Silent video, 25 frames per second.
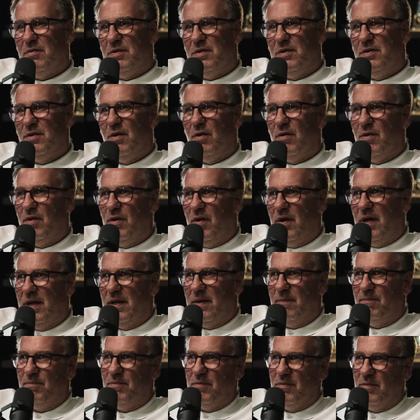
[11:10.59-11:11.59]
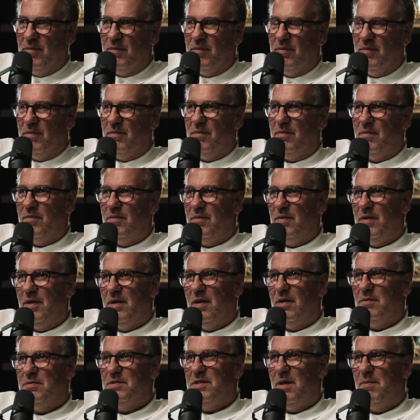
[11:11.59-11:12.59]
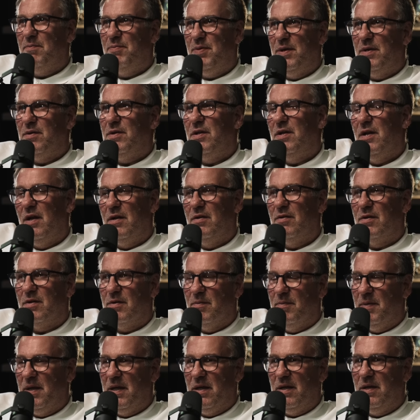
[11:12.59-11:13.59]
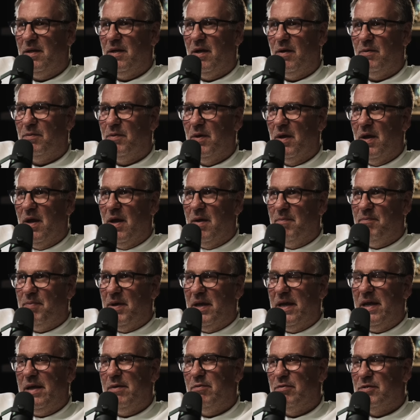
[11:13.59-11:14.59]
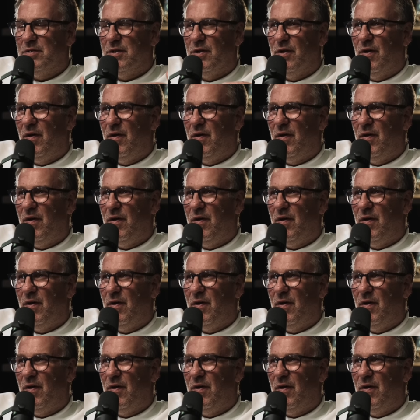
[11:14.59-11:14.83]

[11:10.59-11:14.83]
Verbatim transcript: not like you know, some people, you know, look at me, you know, but he was